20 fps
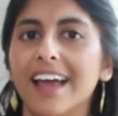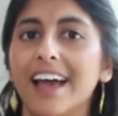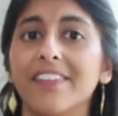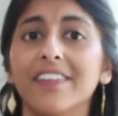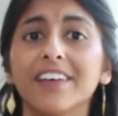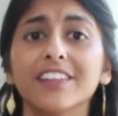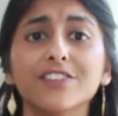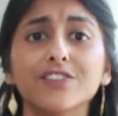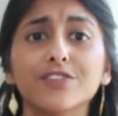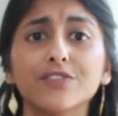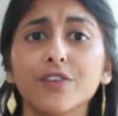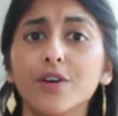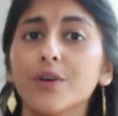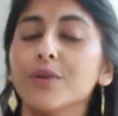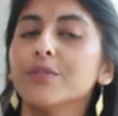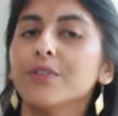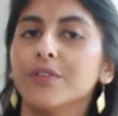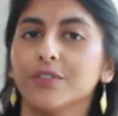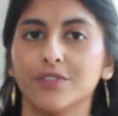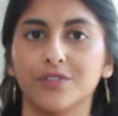And that's
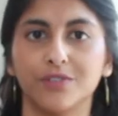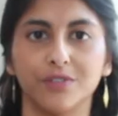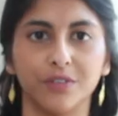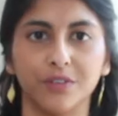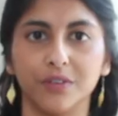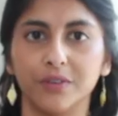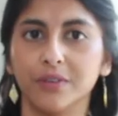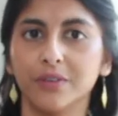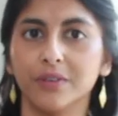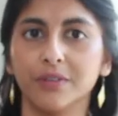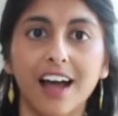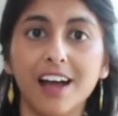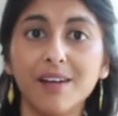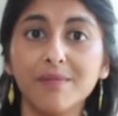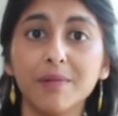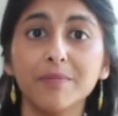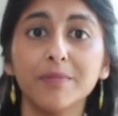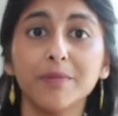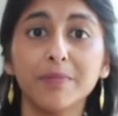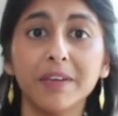so not true. I
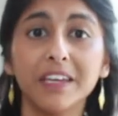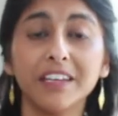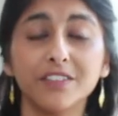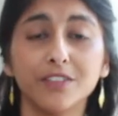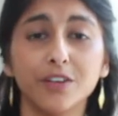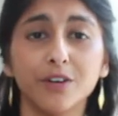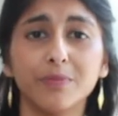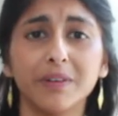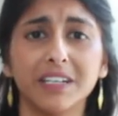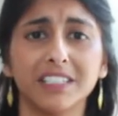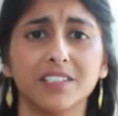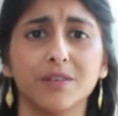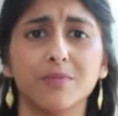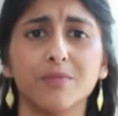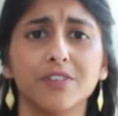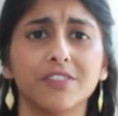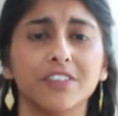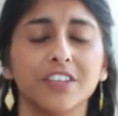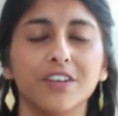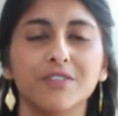remember being told by
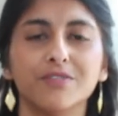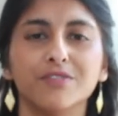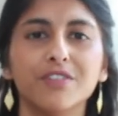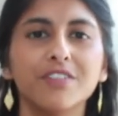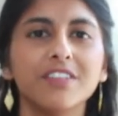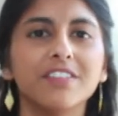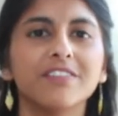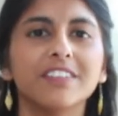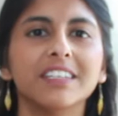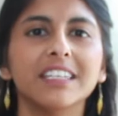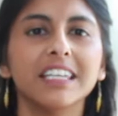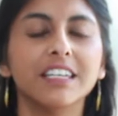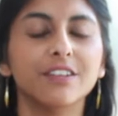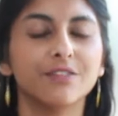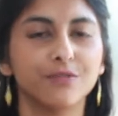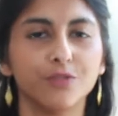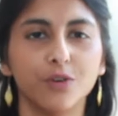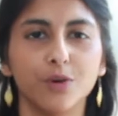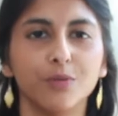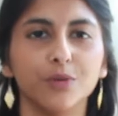someone that you don't even need
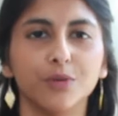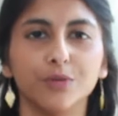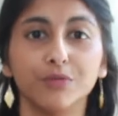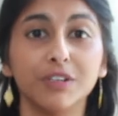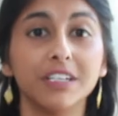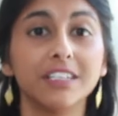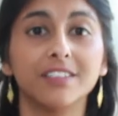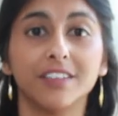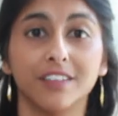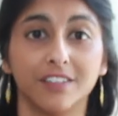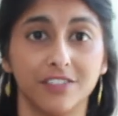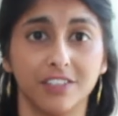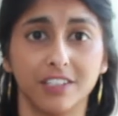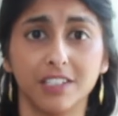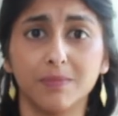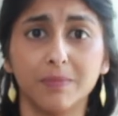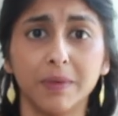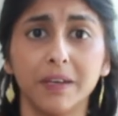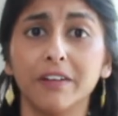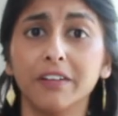formal research
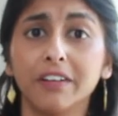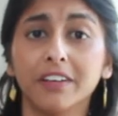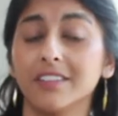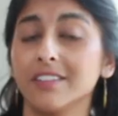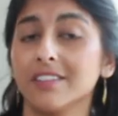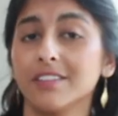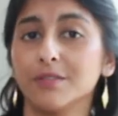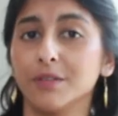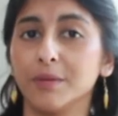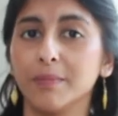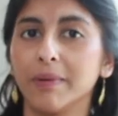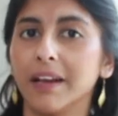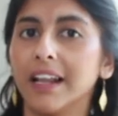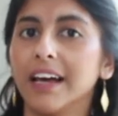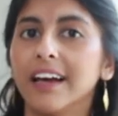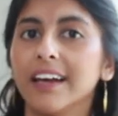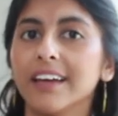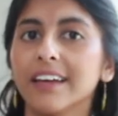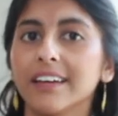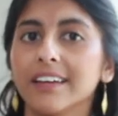experience to
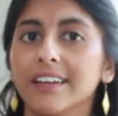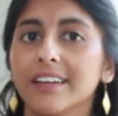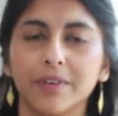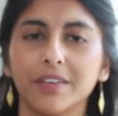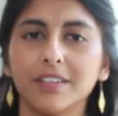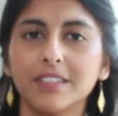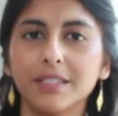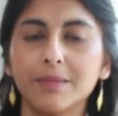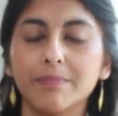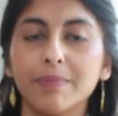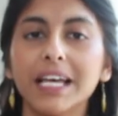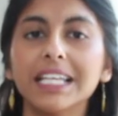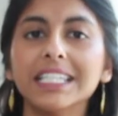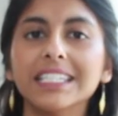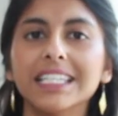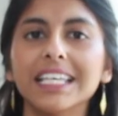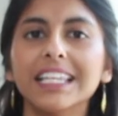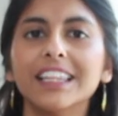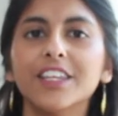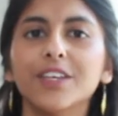apply, because the best
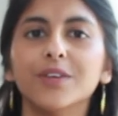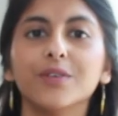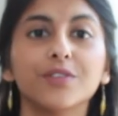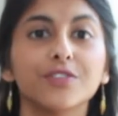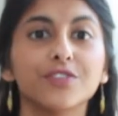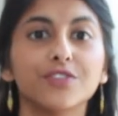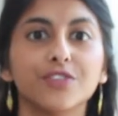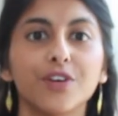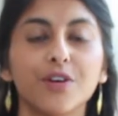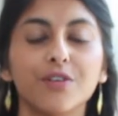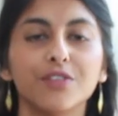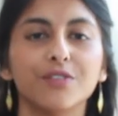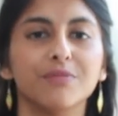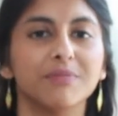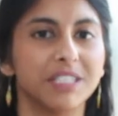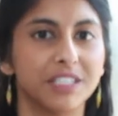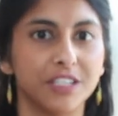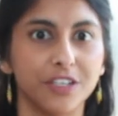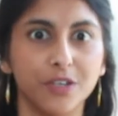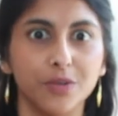thing that you can show them
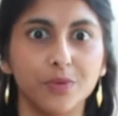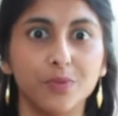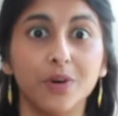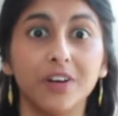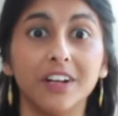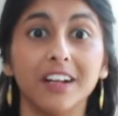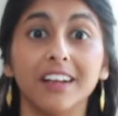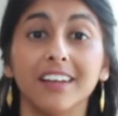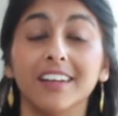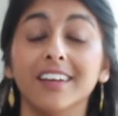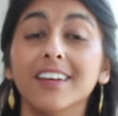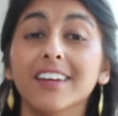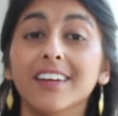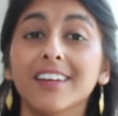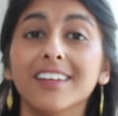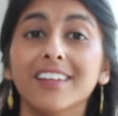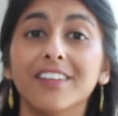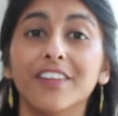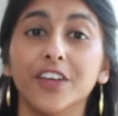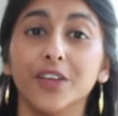is that you want to
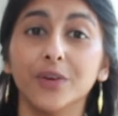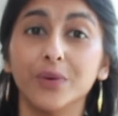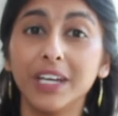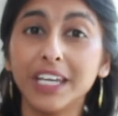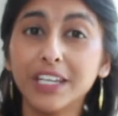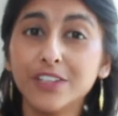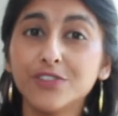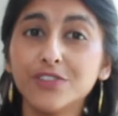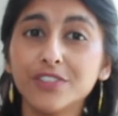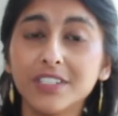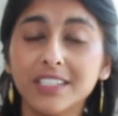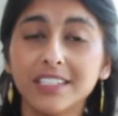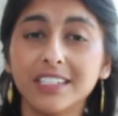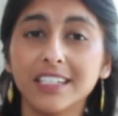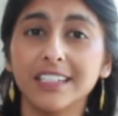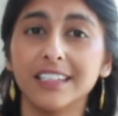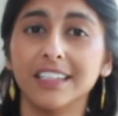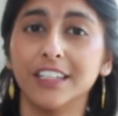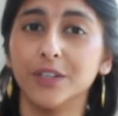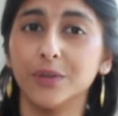learn and that you're
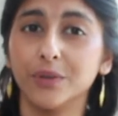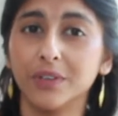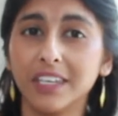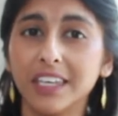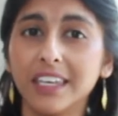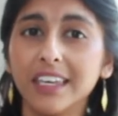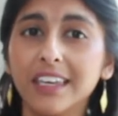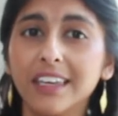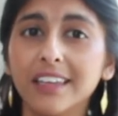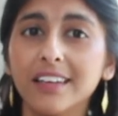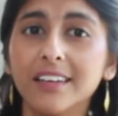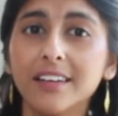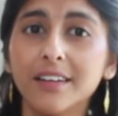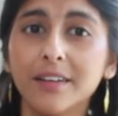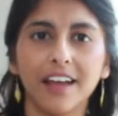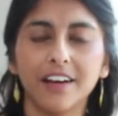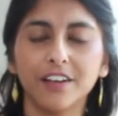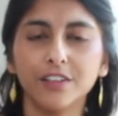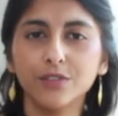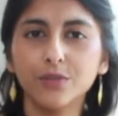interested and that you're keen.
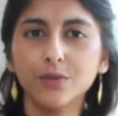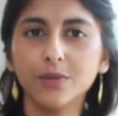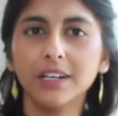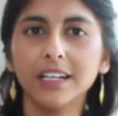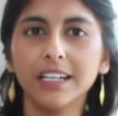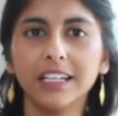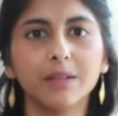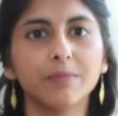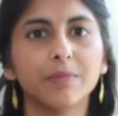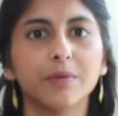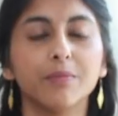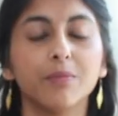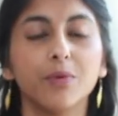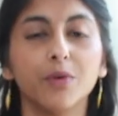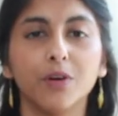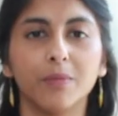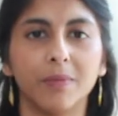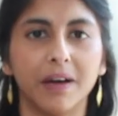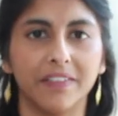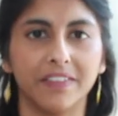And I'll talk a little bit
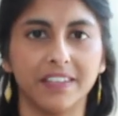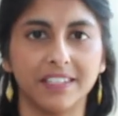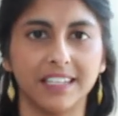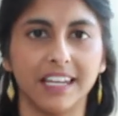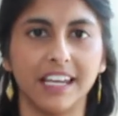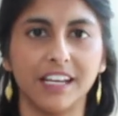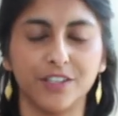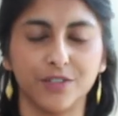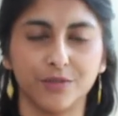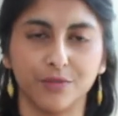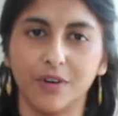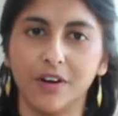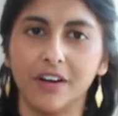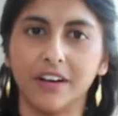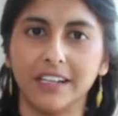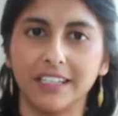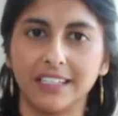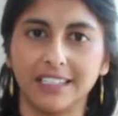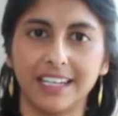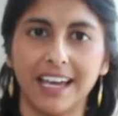more about this later on
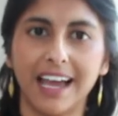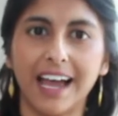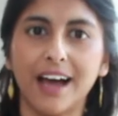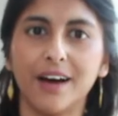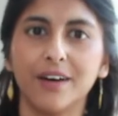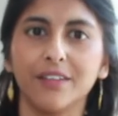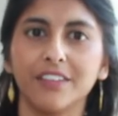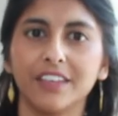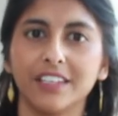as to how